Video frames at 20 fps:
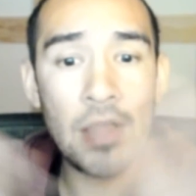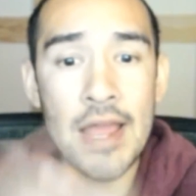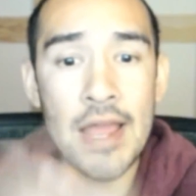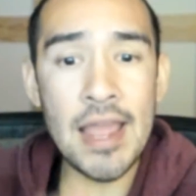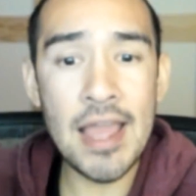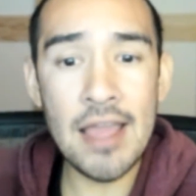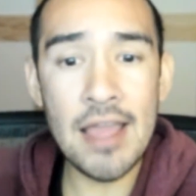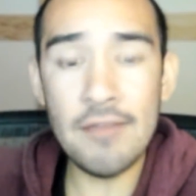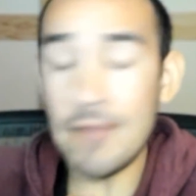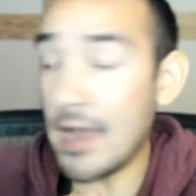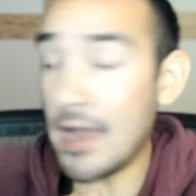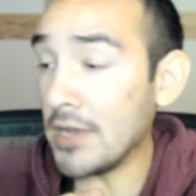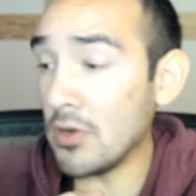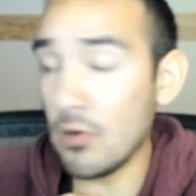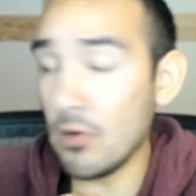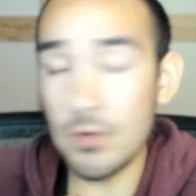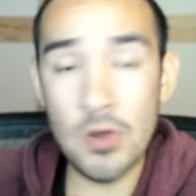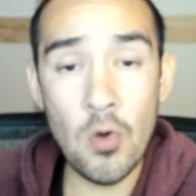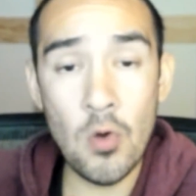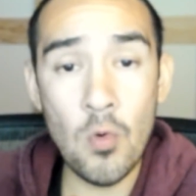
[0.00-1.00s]
I have. I
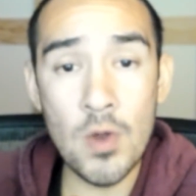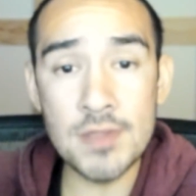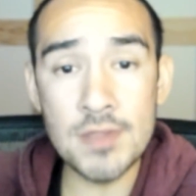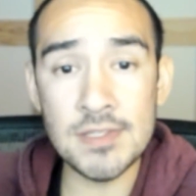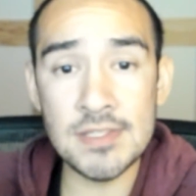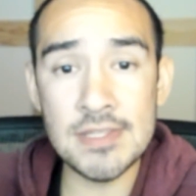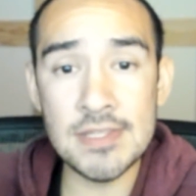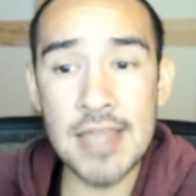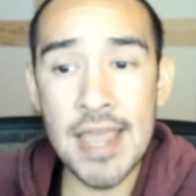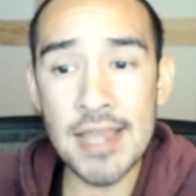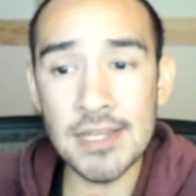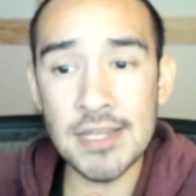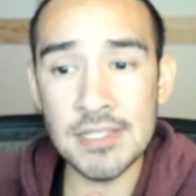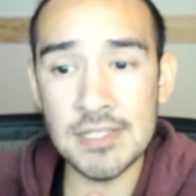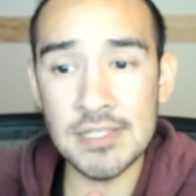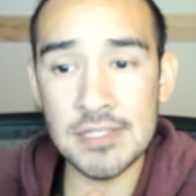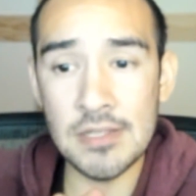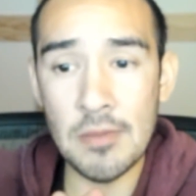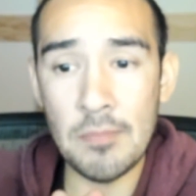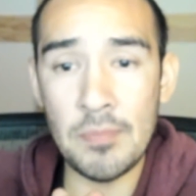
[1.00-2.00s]
don't know what's
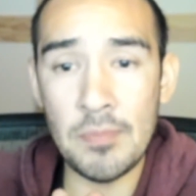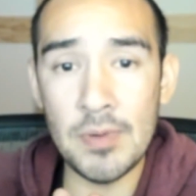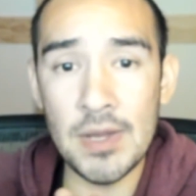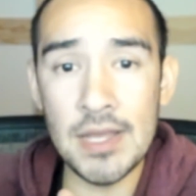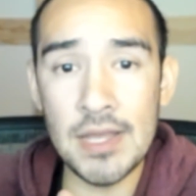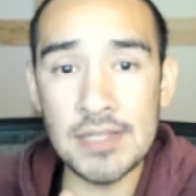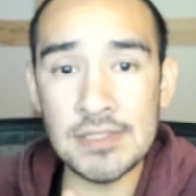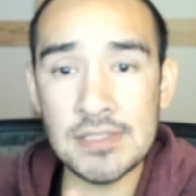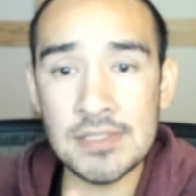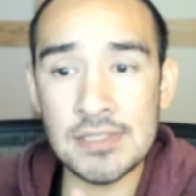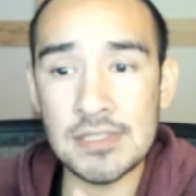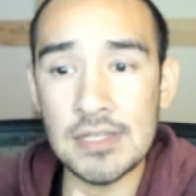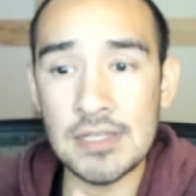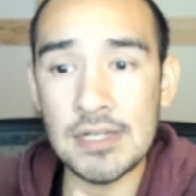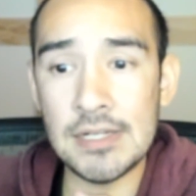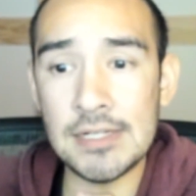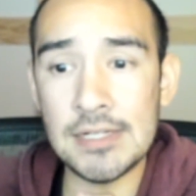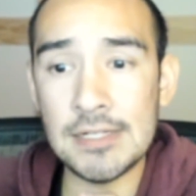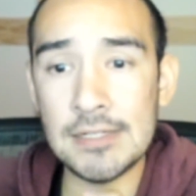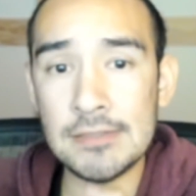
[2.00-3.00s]
next, but
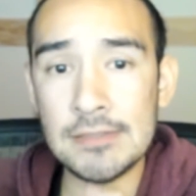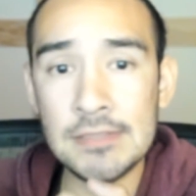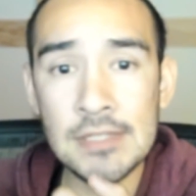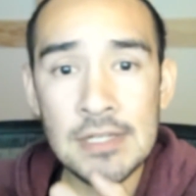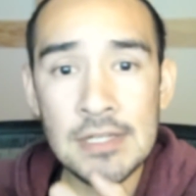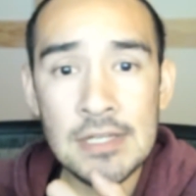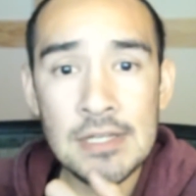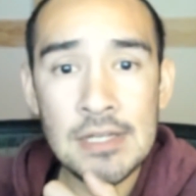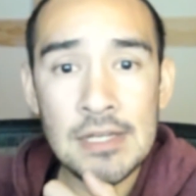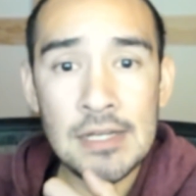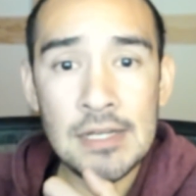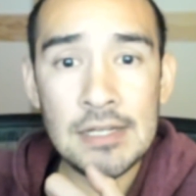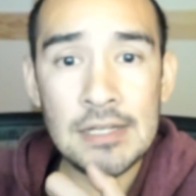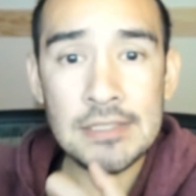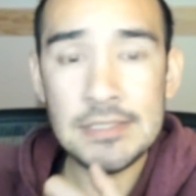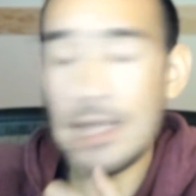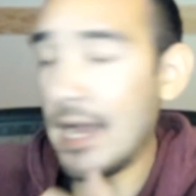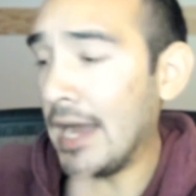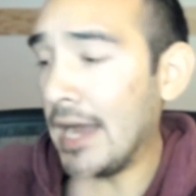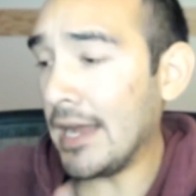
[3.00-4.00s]

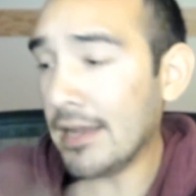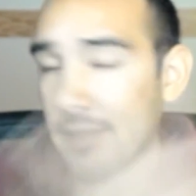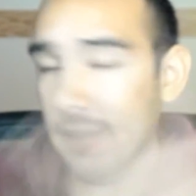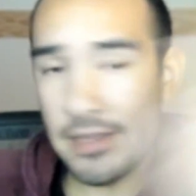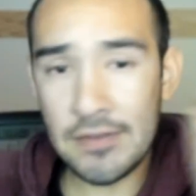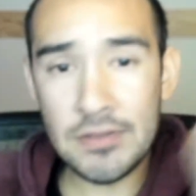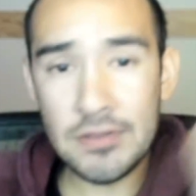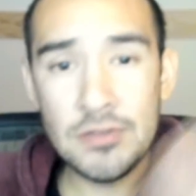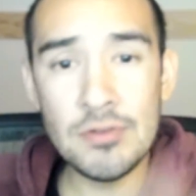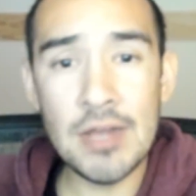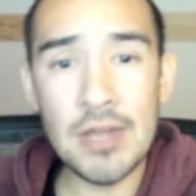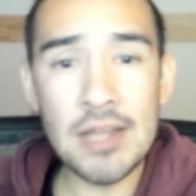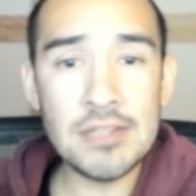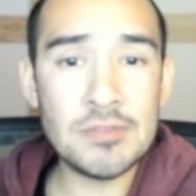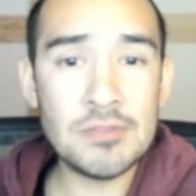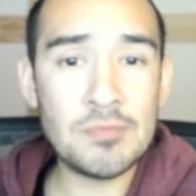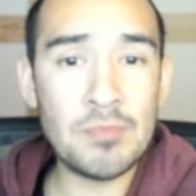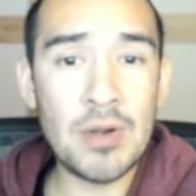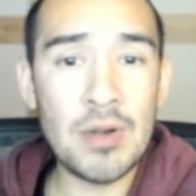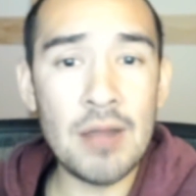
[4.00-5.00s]
yeah, you
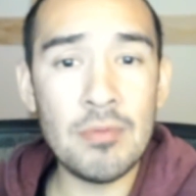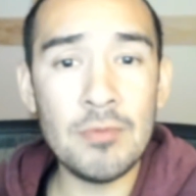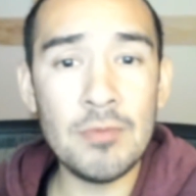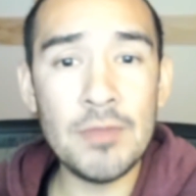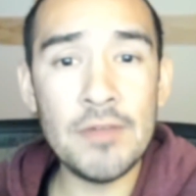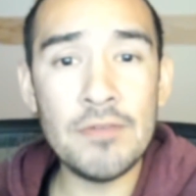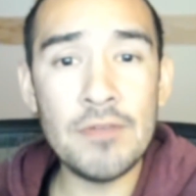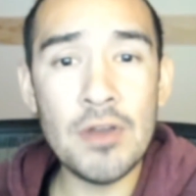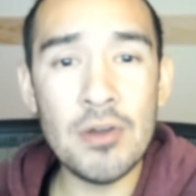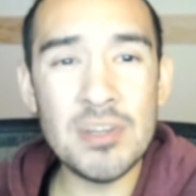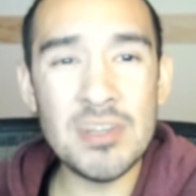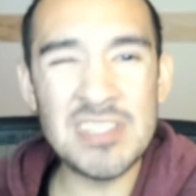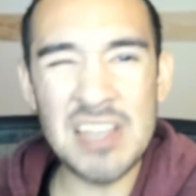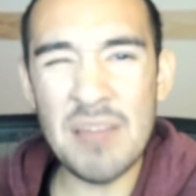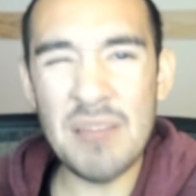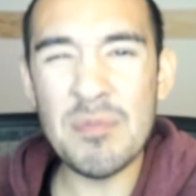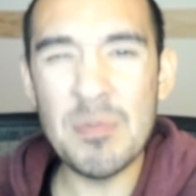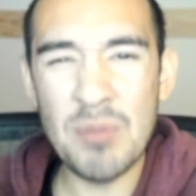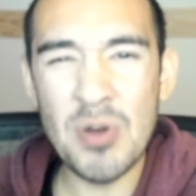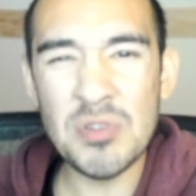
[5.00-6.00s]
guys probably have noticed
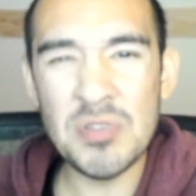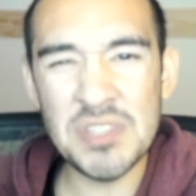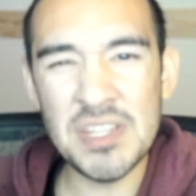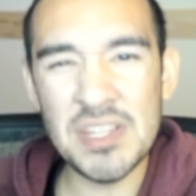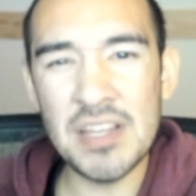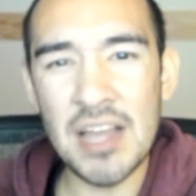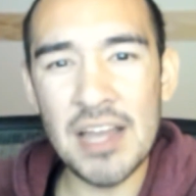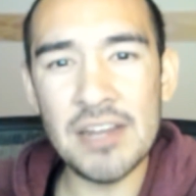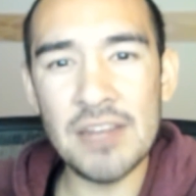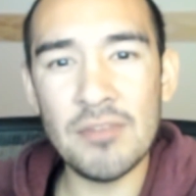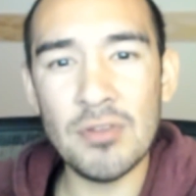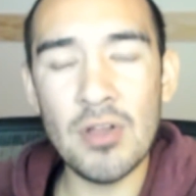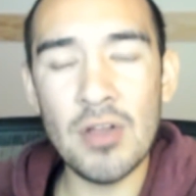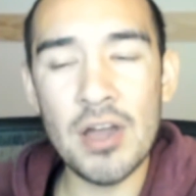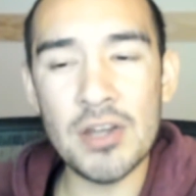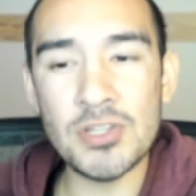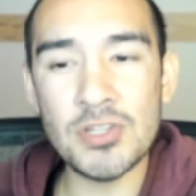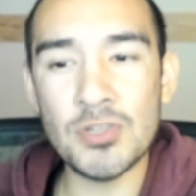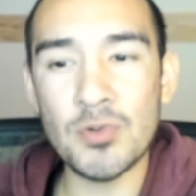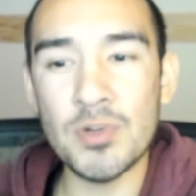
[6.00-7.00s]
I've been posting kind of a
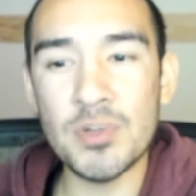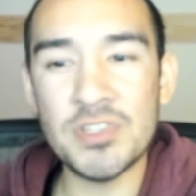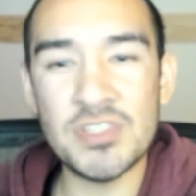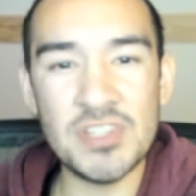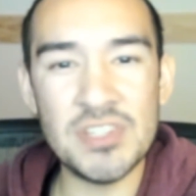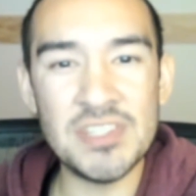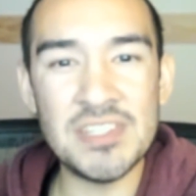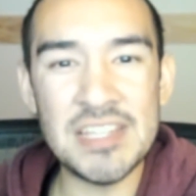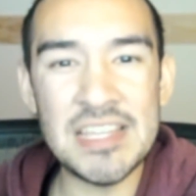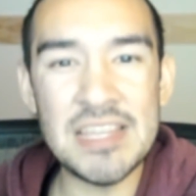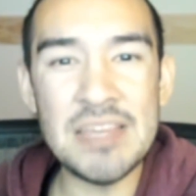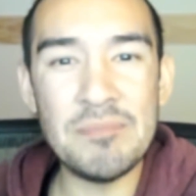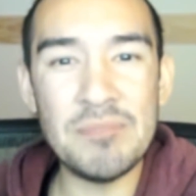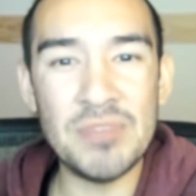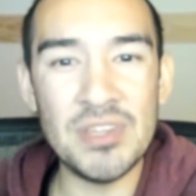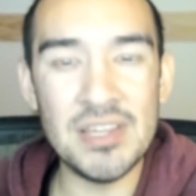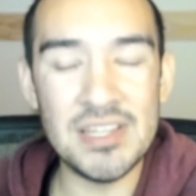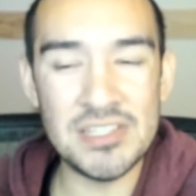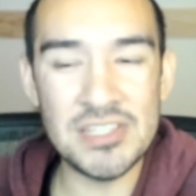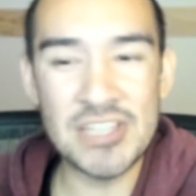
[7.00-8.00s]
lot of shorts just to
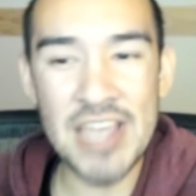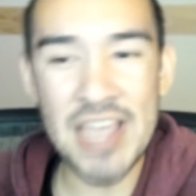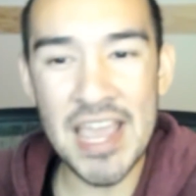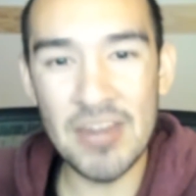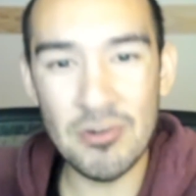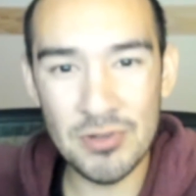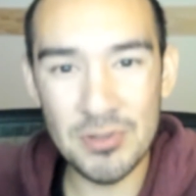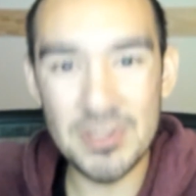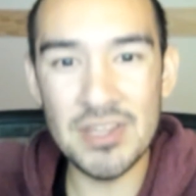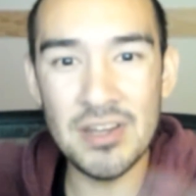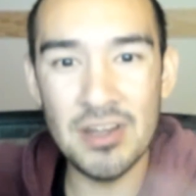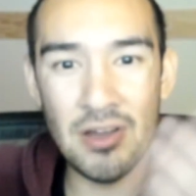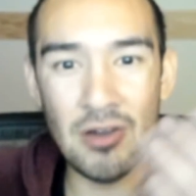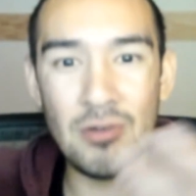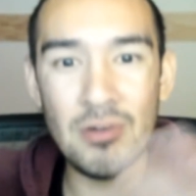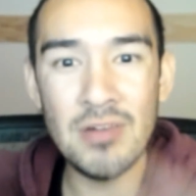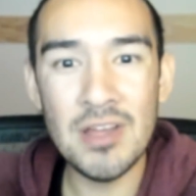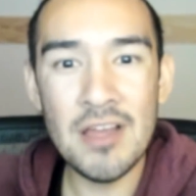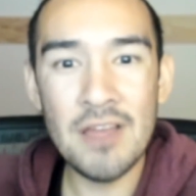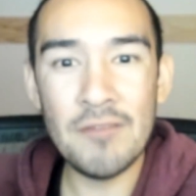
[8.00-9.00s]
keep the
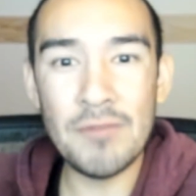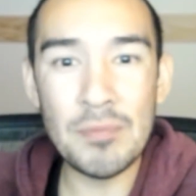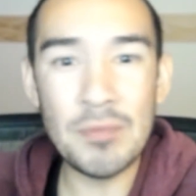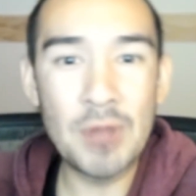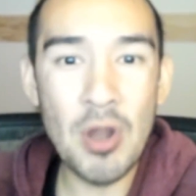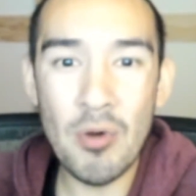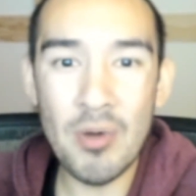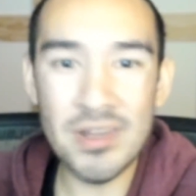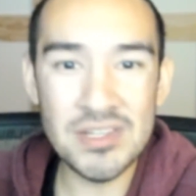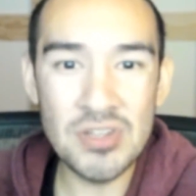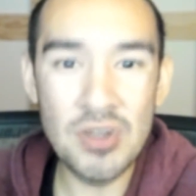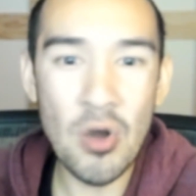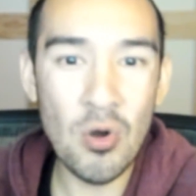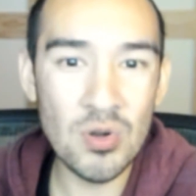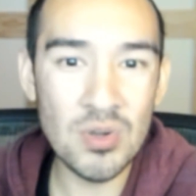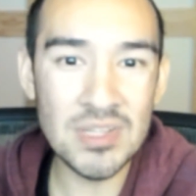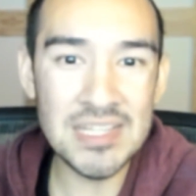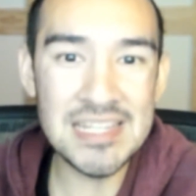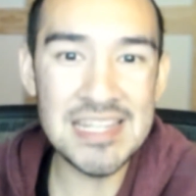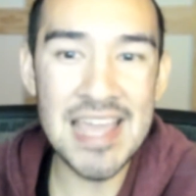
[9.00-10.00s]
channel, from going
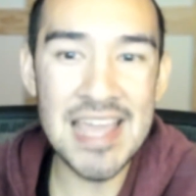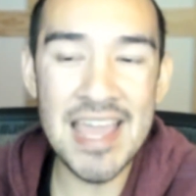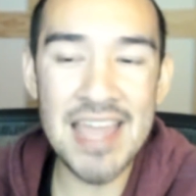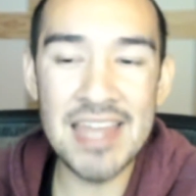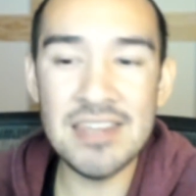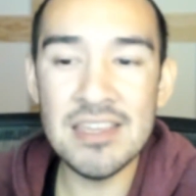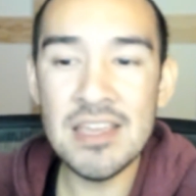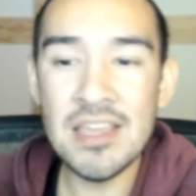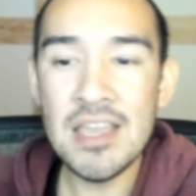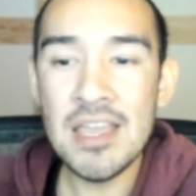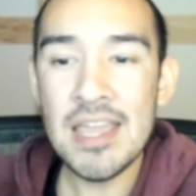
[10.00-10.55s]
totally dead.